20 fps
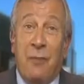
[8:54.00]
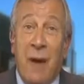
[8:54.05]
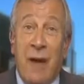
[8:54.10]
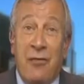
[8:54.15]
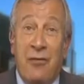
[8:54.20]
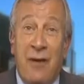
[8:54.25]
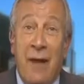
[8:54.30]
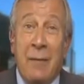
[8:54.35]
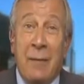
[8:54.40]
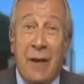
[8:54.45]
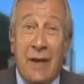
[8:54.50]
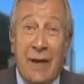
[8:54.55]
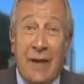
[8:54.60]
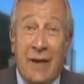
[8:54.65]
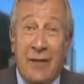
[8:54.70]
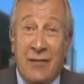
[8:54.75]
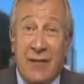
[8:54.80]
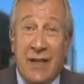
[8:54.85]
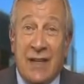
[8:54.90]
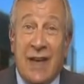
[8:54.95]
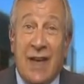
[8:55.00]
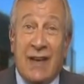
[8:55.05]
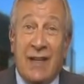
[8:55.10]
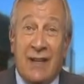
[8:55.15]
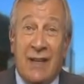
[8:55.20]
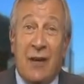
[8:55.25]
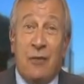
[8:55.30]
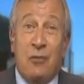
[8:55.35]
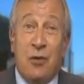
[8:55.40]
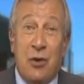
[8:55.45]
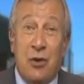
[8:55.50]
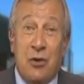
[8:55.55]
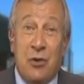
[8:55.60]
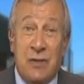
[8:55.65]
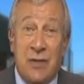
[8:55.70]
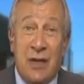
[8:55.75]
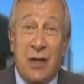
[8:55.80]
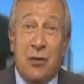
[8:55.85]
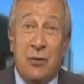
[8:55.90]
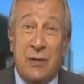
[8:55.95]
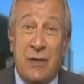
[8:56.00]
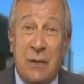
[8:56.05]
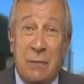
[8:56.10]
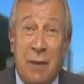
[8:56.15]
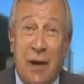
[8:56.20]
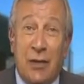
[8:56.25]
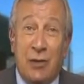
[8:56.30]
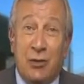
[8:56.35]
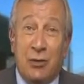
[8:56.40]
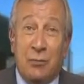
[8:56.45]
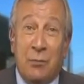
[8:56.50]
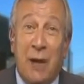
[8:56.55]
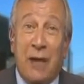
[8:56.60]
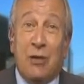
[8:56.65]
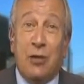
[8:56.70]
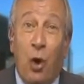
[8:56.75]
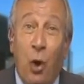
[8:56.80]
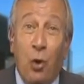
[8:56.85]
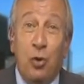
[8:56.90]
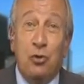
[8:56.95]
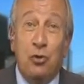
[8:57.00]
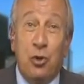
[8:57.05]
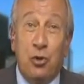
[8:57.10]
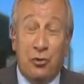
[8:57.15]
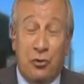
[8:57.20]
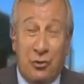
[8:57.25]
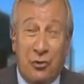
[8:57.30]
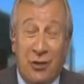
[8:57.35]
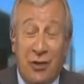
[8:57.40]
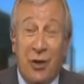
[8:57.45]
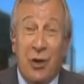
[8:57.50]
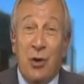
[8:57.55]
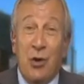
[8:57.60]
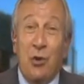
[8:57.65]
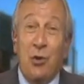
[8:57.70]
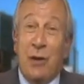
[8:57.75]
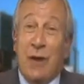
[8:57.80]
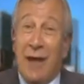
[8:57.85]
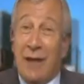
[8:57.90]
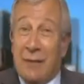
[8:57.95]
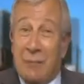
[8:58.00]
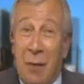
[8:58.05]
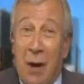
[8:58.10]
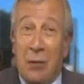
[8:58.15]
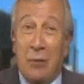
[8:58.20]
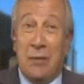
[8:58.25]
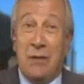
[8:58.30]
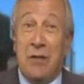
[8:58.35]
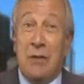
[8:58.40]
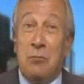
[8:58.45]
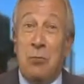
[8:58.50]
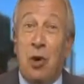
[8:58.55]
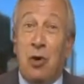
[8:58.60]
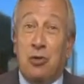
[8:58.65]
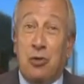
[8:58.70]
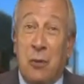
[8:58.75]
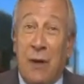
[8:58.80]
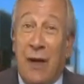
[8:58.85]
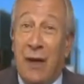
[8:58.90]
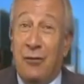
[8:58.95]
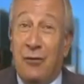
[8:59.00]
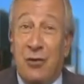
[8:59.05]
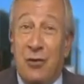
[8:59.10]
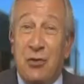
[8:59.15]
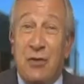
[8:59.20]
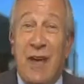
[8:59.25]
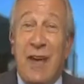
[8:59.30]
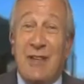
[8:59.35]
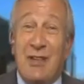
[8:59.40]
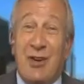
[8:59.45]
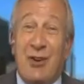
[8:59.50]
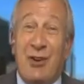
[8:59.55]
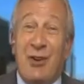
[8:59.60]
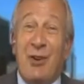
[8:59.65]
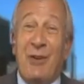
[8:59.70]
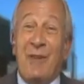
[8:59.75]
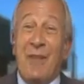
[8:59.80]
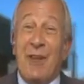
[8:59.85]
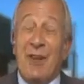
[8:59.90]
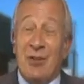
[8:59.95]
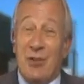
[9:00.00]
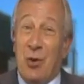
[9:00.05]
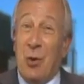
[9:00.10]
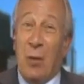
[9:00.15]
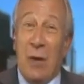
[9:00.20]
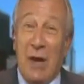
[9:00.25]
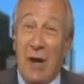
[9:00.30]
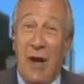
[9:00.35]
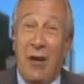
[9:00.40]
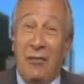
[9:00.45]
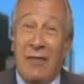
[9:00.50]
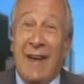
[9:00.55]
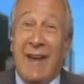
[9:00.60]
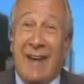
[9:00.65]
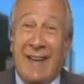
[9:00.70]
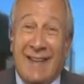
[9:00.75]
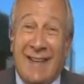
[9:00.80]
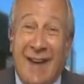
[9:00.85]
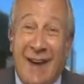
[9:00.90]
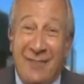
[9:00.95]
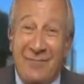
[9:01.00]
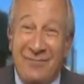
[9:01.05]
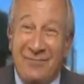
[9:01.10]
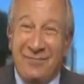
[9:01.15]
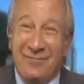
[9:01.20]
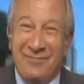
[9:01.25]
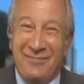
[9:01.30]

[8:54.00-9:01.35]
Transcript: of my family lives in Canada for years, including my own daughter, who got married in Montreal a few days ago. So we love Canada.